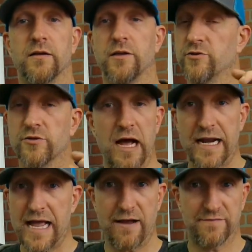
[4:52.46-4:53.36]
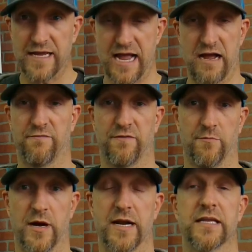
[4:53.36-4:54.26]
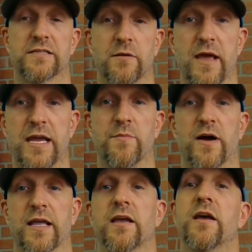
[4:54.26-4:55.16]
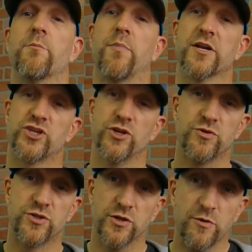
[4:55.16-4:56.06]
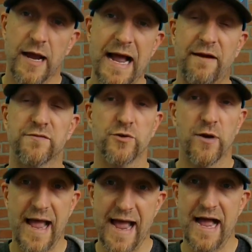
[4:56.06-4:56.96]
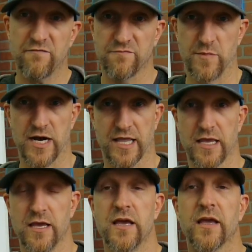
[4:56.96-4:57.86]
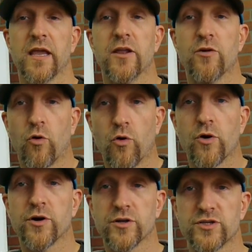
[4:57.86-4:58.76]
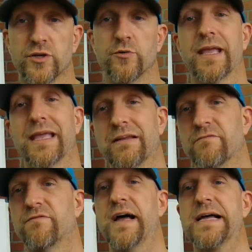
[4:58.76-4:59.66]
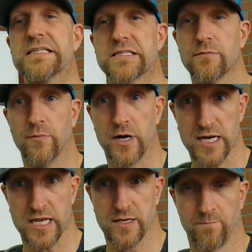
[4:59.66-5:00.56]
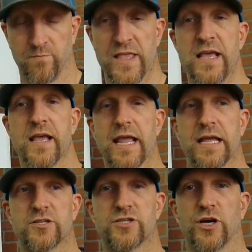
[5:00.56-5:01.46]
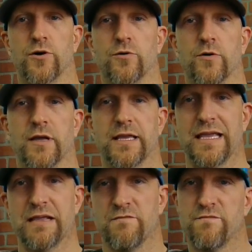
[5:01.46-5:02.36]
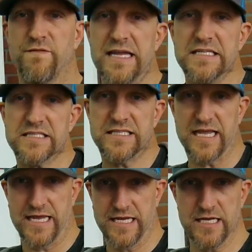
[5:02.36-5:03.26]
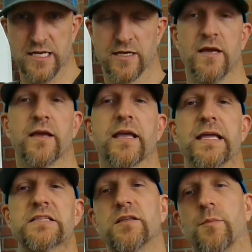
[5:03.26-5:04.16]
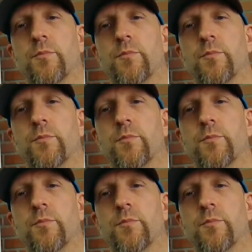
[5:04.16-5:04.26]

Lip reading: do not have to have money to make money, but you do have to have money in order to invest money. And so investing is the